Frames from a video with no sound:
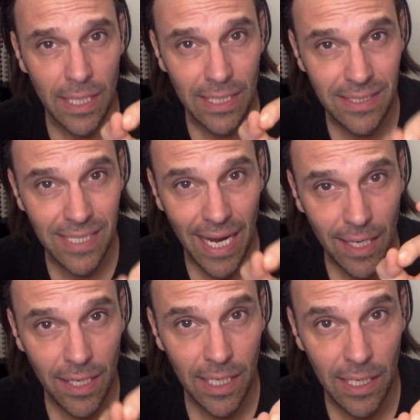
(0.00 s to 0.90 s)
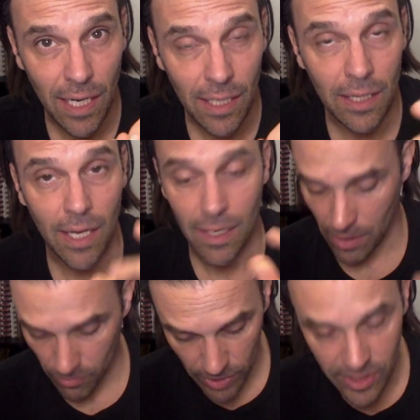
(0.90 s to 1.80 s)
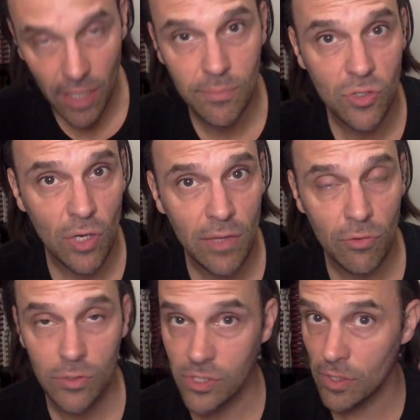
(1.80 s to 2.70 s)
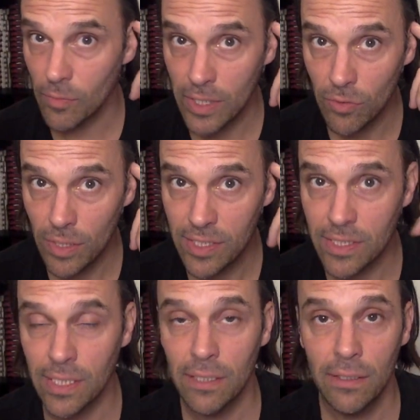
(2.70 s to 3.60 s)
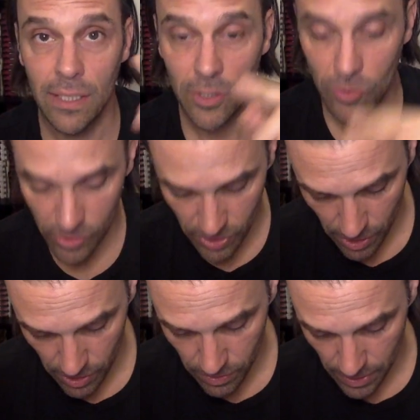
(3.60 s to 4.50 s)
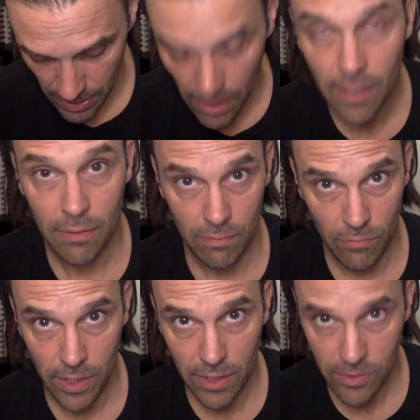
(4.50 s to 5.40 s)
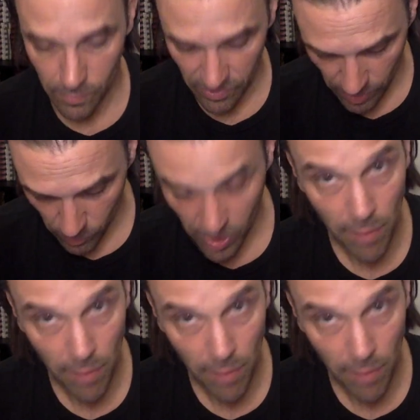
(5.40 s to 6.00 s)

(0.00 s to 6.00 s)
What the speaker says: Exactly like that. 3 times straight through, so that when you're listening, you just go. Ready? So we've done one.